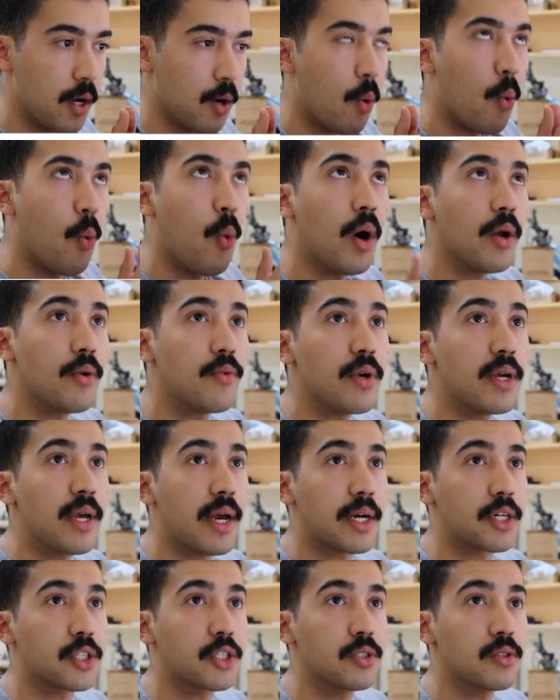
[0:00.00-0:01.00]
What
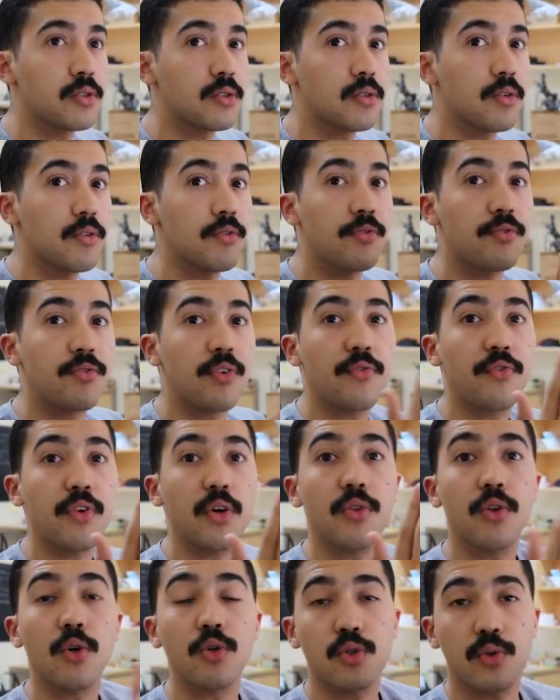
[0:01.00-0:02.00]
reactions
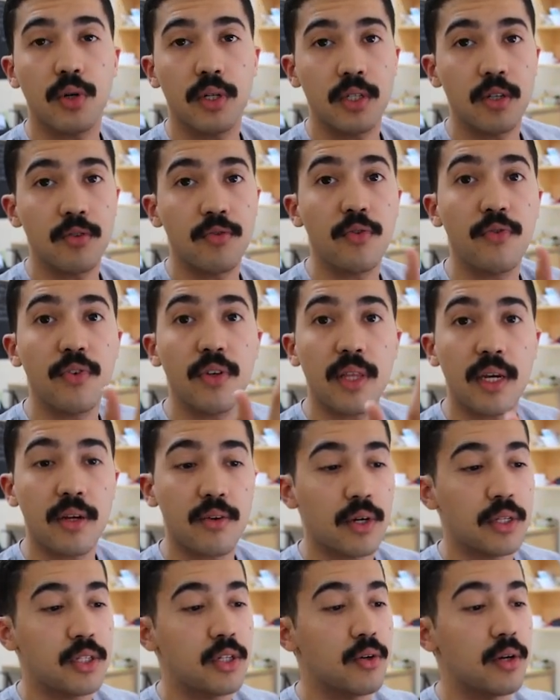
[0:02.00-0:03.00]
fulfill those criteria? Fulfill
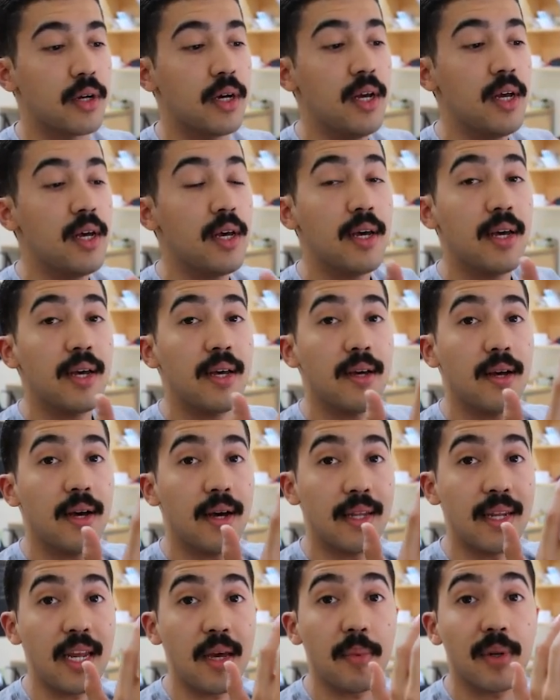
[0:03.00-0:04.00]
that criteria.
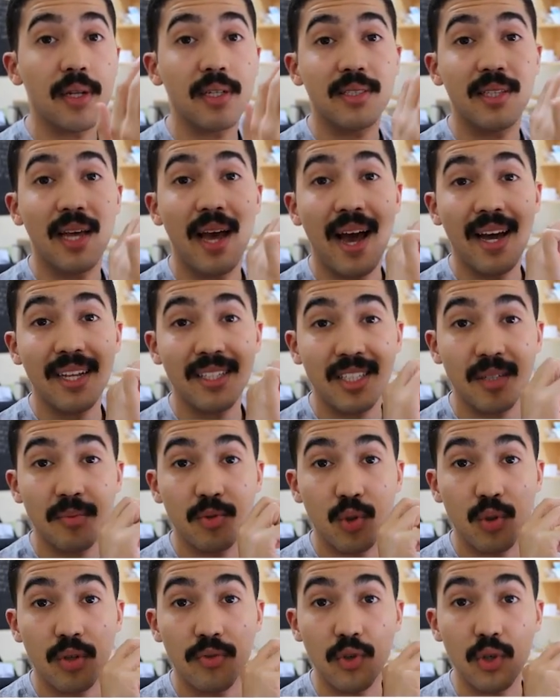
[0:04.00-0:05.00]
Enable us to add some
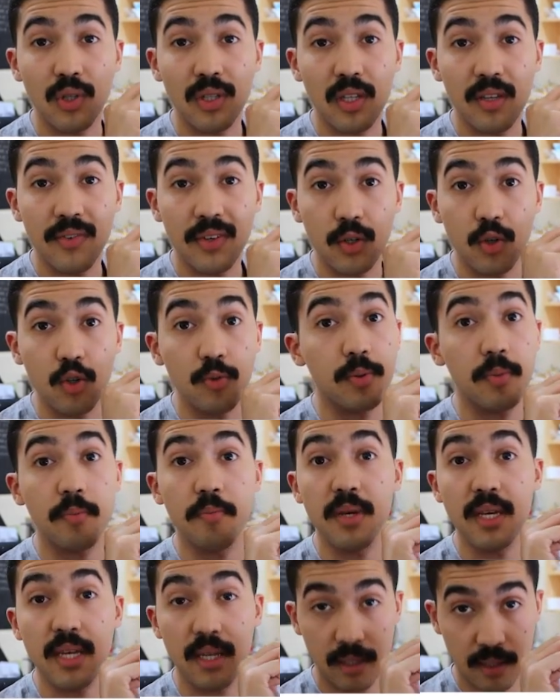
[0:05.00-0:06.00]
sort of good leaving group,
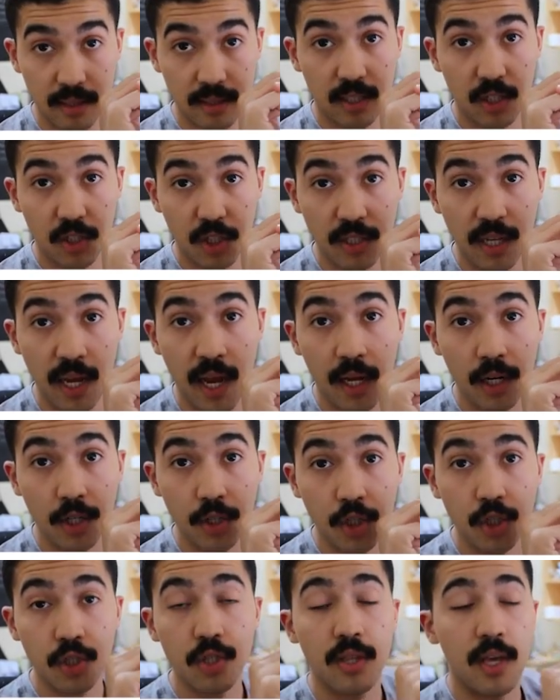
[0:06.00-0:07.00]
such as a
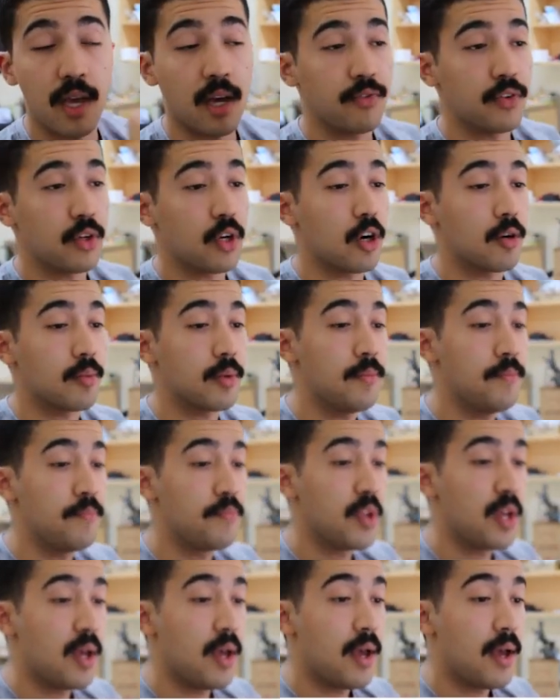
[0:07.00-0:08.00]
halogen to the alpha carbon,
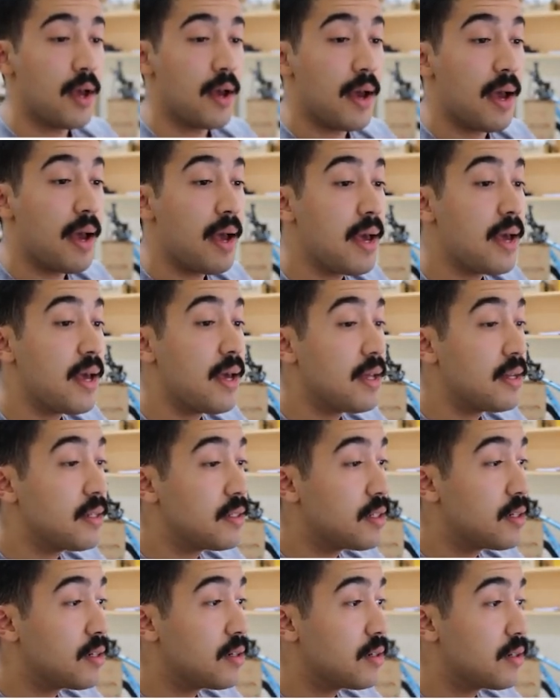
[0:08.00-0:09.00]

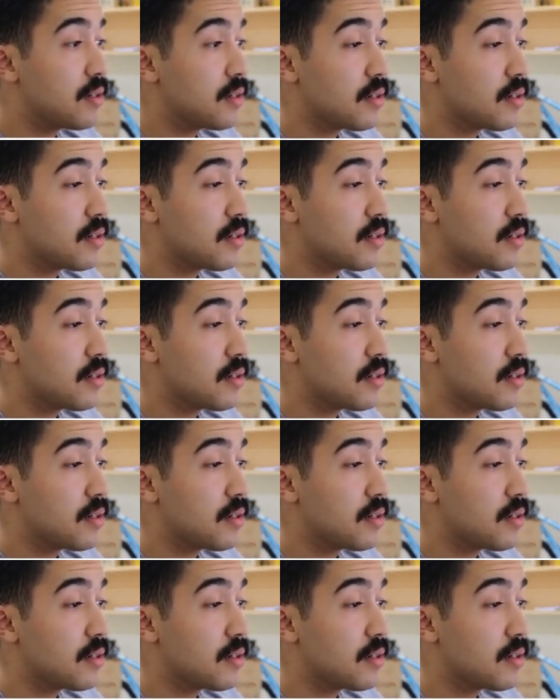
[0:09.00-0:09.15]
and